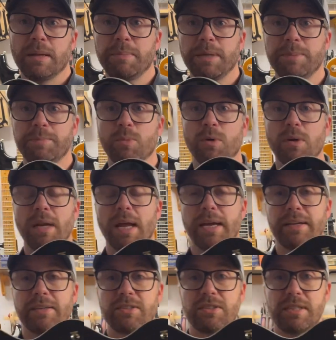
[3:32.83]
bit more like
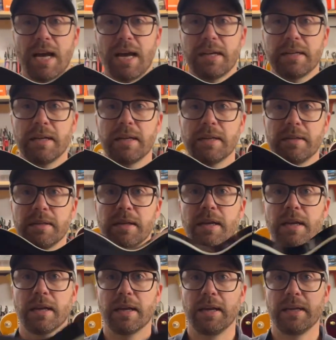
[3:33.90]
a standard
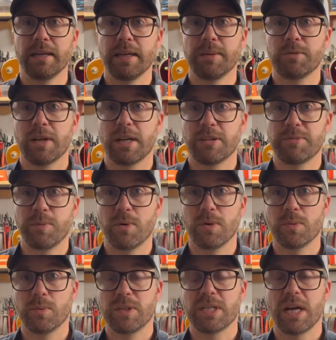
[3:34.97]
Gibson Les Paul,
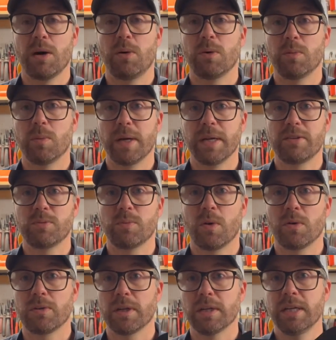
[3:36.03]
which I always
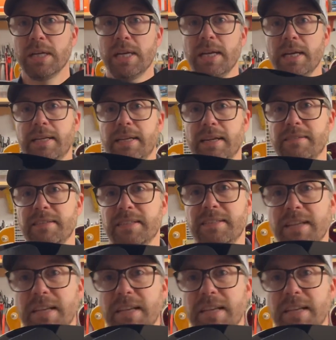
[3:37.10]
wanted. It has these